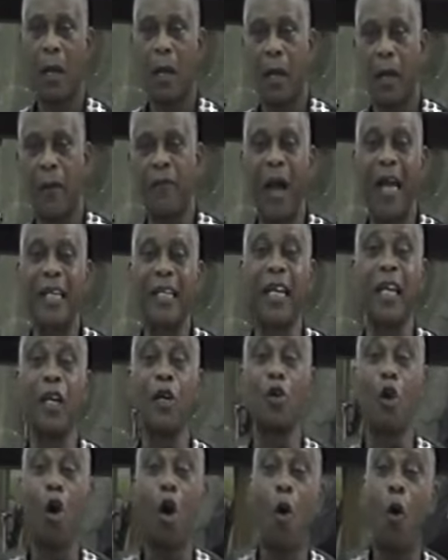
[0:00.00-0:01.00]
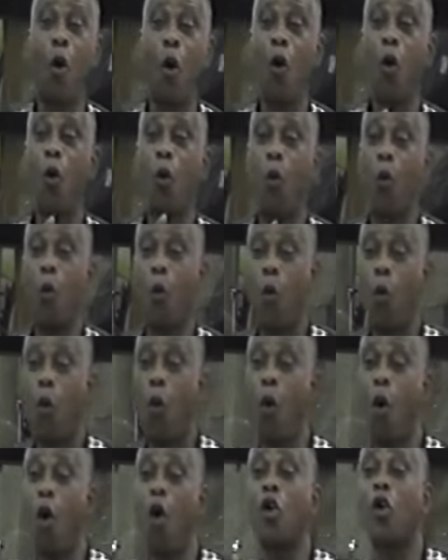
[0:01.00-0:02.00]
If I didn't know
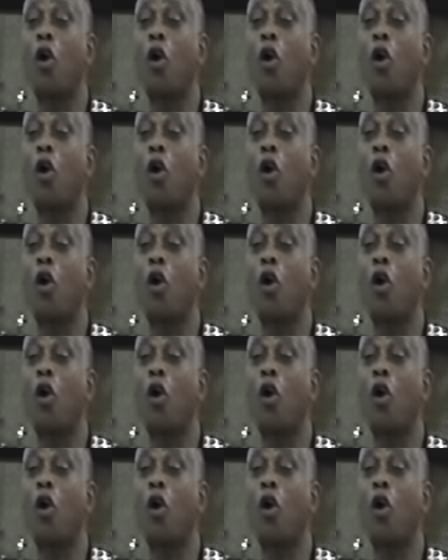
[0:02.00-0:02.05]
who